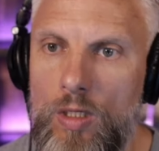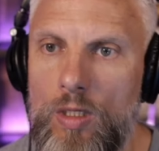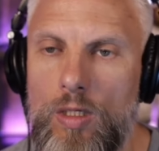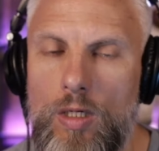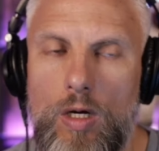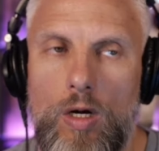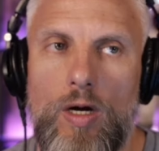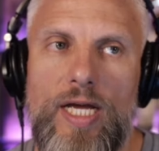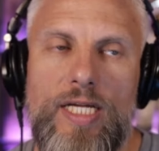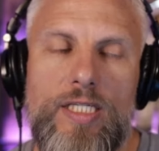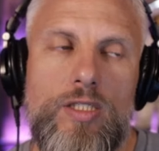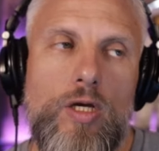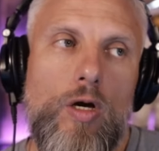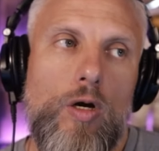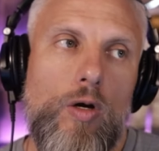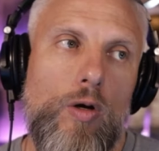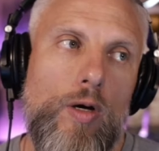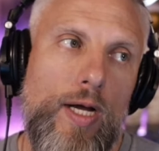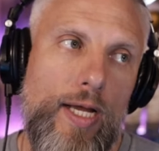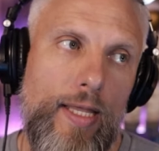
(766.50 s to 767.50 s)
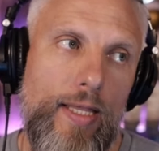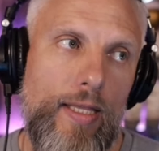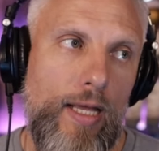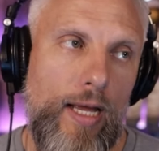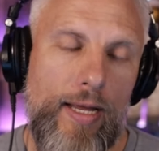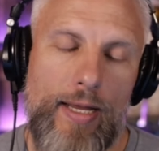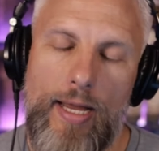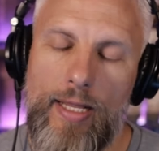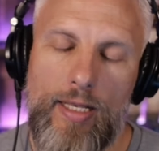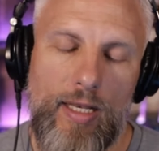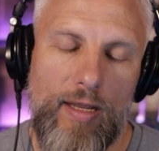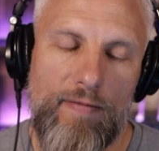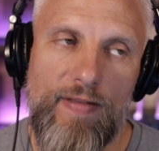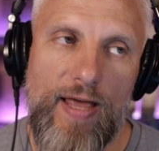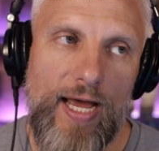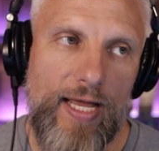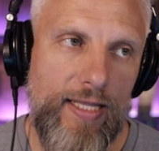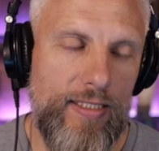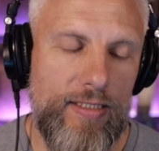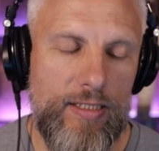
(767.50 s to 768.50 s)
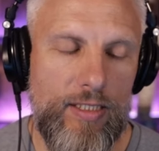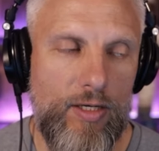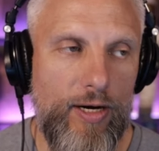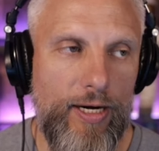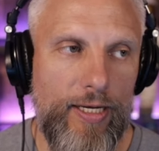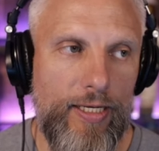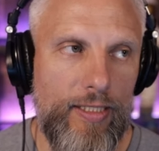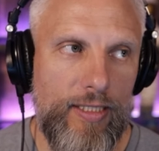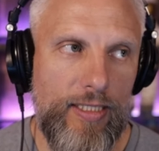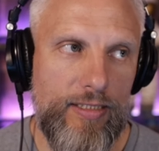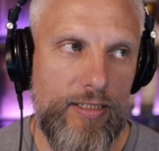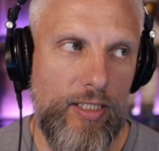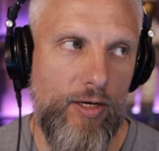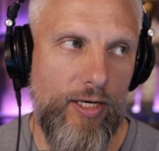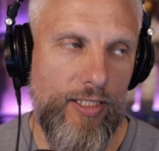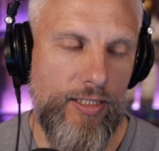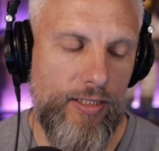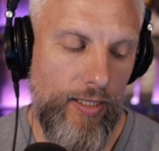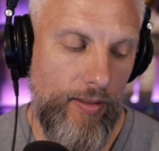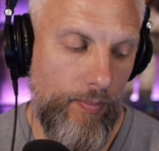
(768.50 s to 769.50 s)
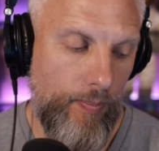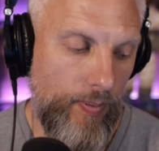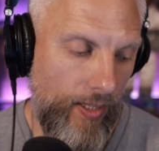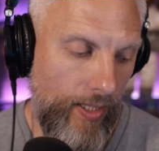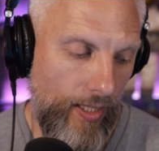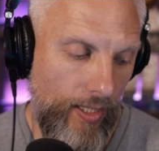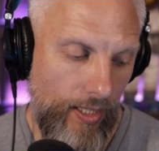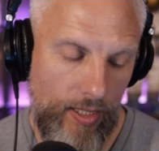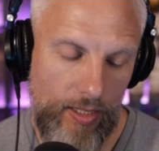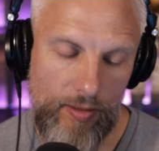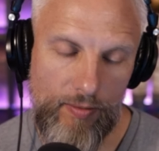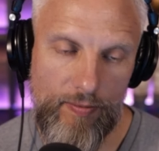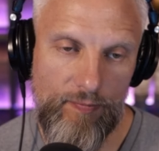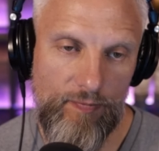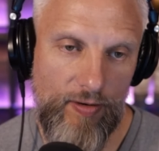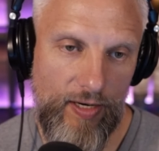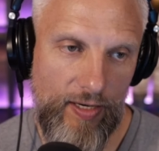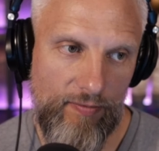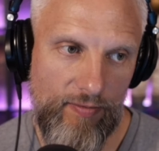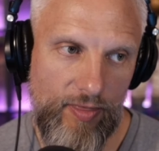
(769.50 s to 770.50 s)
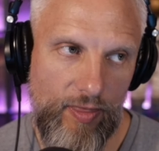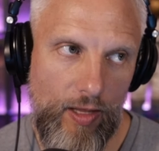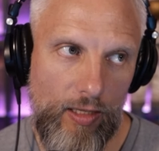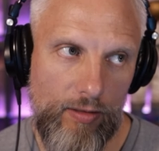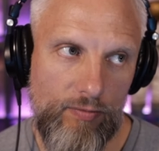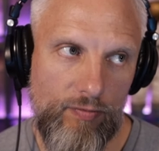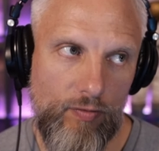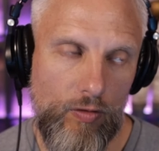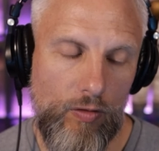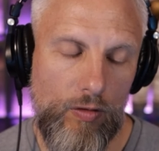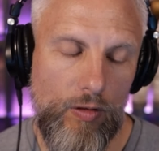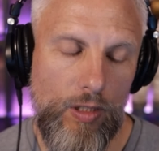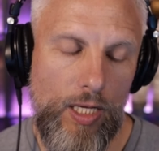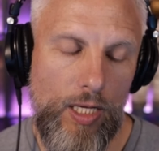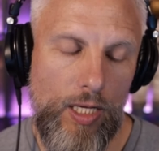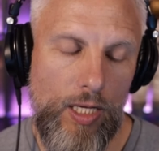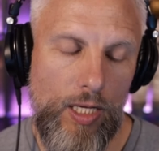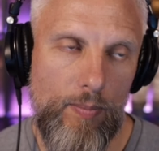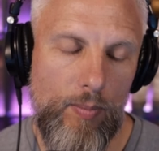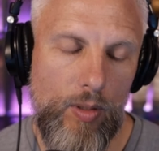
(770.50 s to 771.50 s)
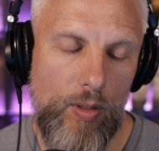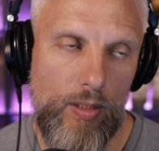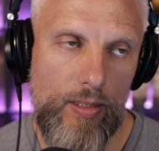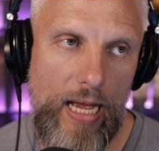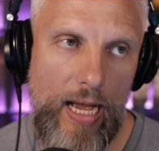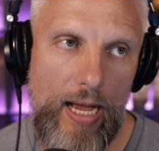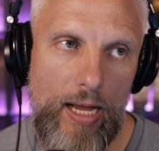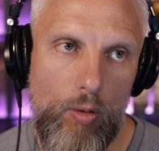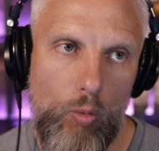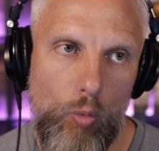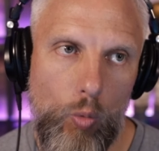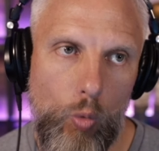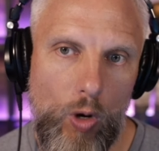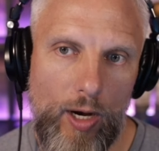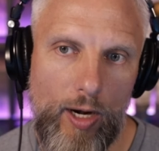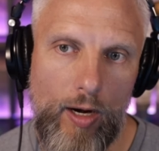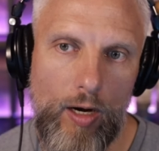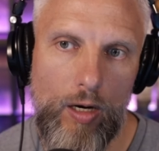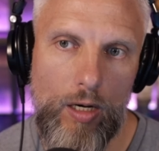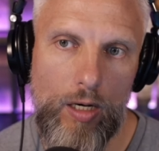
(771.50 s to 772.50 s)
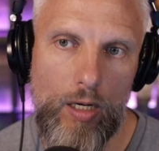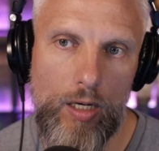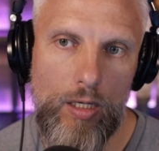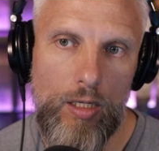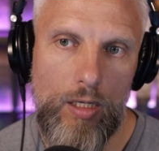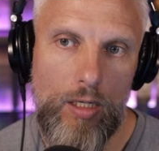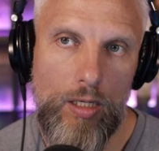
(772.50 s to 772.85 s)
Okay. So I, I love that. That's a great, that's a great tip and very thoughtful. Um, what are...